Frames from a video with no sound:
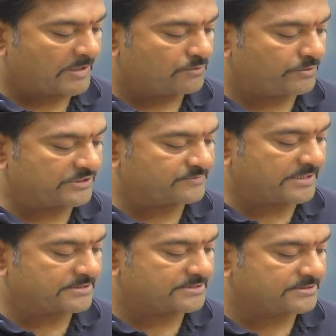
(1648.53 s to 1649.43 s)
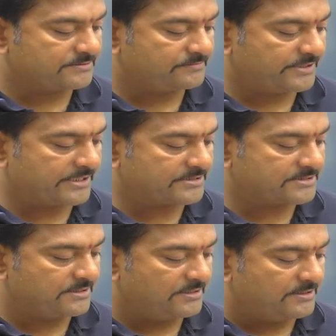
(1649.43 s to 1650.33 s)
response?
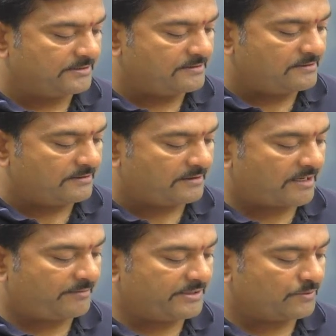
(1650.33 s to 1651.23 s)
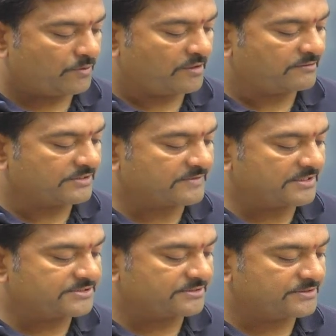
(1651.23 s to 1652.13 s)
Yes, tell me, whoever is
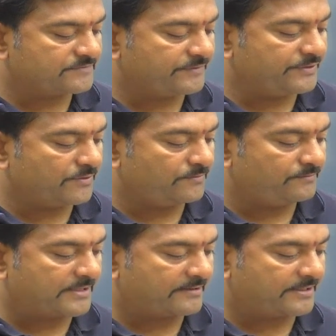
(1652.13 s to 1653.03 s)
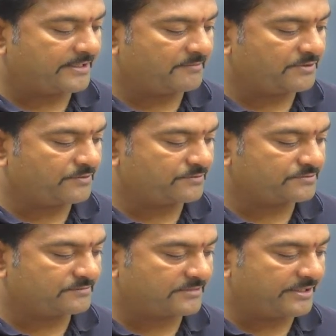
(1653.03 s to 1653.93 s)
watching this video, I can able
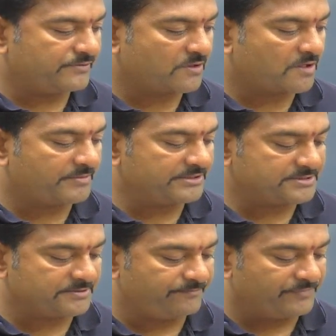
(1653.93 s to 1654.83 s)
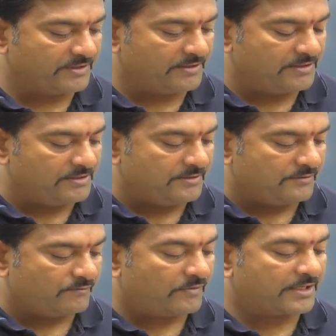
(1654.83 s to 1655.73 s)
to read your comments.
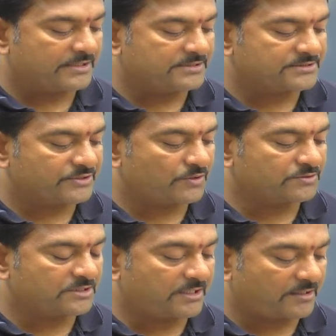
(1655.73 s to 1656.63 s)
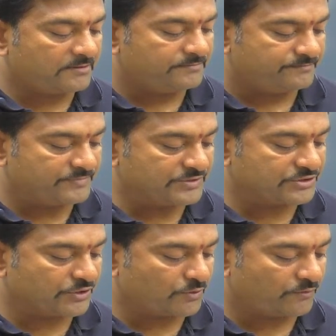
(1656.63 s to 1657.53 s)
What is 0th letter?
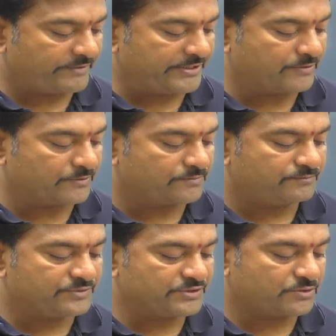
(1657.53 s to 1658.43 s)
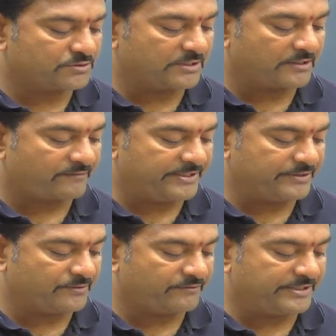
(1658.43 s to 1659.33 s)
0. Very good. 0th letter.
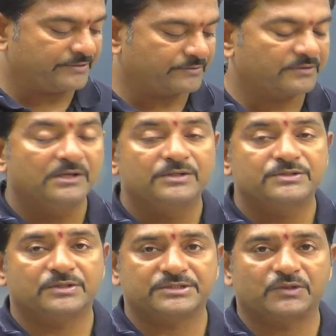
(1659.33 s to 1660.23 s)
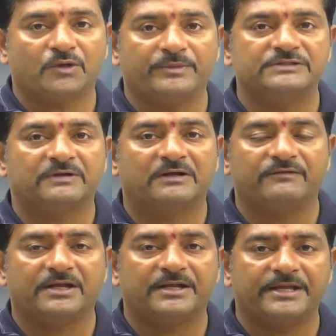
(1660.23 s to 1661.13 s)
Very good. Very good. So 0 means what
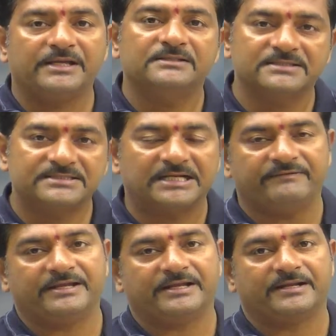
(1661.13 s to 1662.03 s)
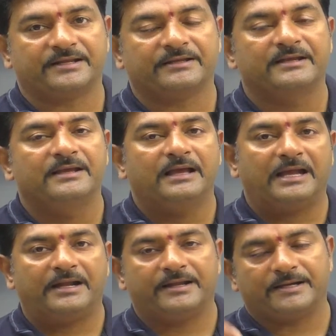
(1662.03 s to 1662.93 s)
we can take? Z we can take.
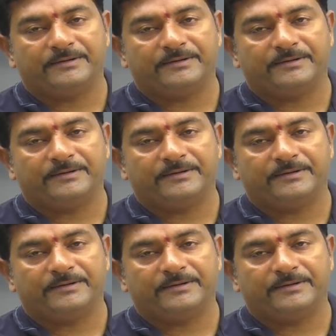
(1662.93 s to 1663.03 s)
And